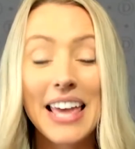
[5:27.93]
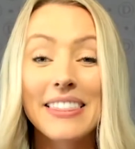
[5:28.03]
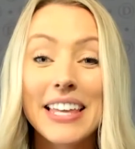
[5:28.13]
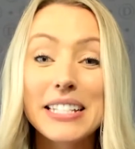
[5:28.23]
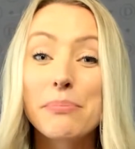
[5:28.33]

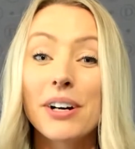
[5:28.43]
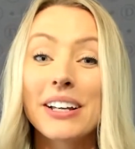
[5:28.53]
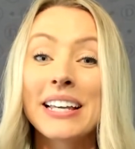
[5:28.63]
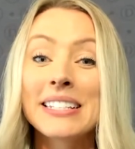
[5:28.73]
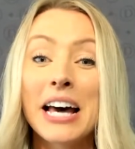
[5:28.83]
This
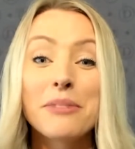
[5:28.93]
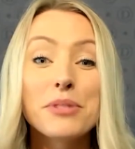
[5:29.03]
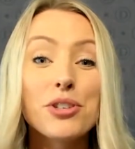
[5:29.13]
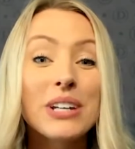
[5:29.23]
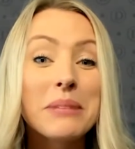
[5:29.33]
book has
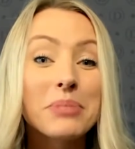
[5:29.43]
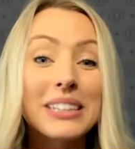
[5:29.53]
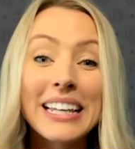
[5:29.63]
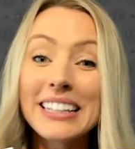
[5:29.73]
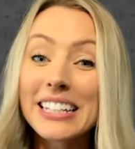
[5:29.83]
helped to
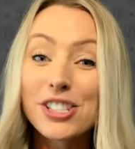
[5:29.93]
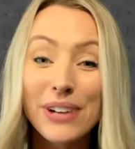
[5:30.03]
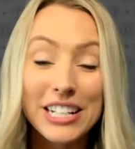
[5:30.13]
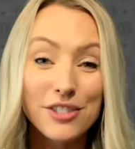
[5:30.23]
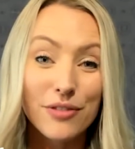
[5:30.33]
completely
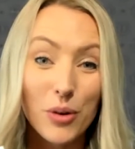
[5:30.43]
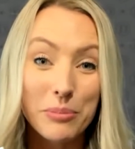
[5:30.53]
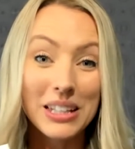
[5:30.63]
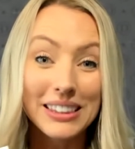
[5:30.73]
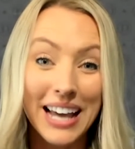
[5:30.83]

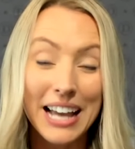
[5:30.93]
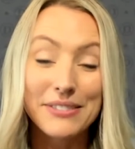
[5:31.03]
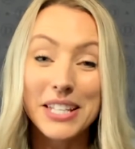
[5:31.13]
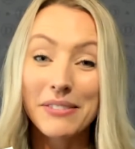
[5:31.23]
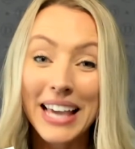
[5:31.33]
transform the
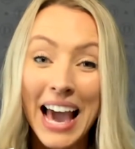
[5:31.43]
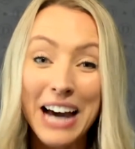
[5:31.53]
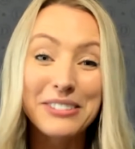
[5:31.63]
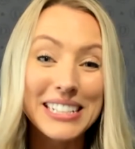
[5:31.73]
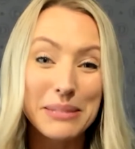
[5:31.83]
lives of
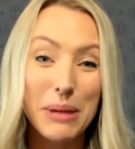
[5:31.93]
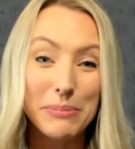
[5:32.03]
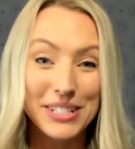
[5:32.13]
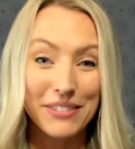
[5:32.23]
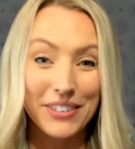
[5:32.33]
countless
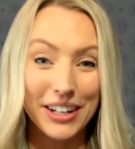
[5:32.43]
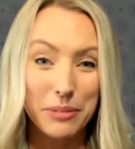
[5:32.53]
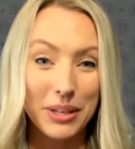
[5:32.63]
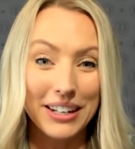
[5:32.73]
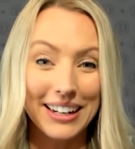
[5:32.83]
members of our
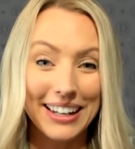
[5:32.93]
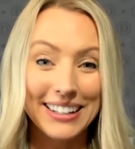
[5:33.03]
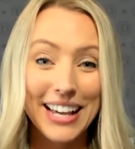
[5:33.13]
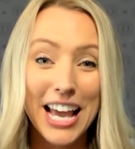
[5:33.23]
community.